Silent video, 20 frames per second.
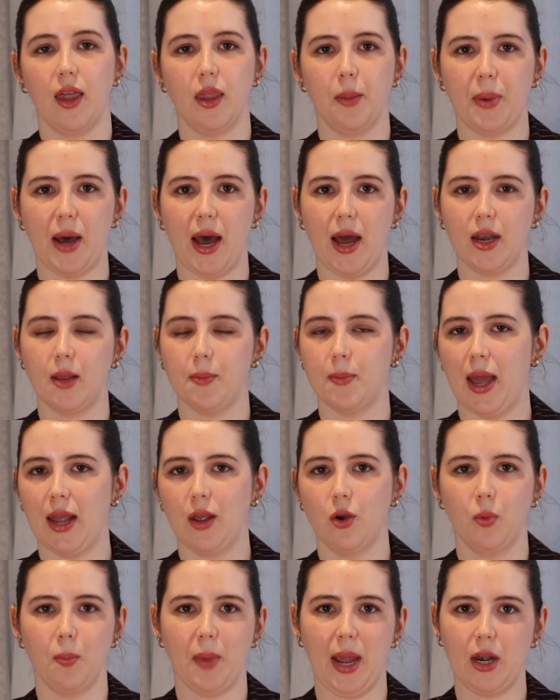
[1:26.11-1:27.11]
other party
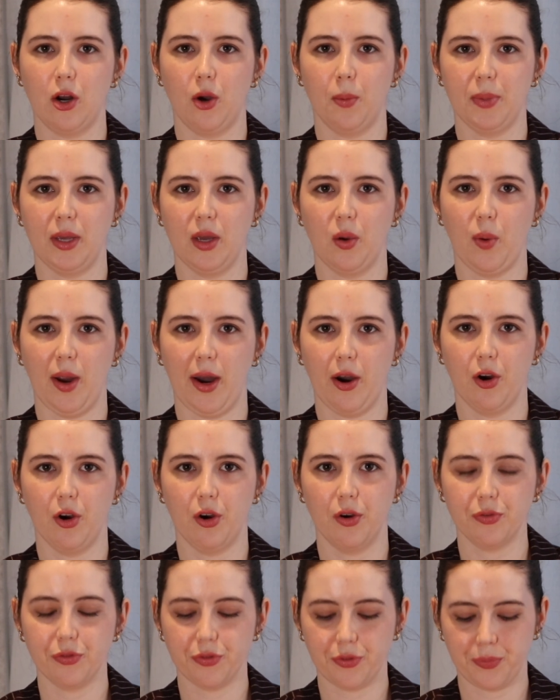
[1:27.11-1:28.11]
may or may not be aware of.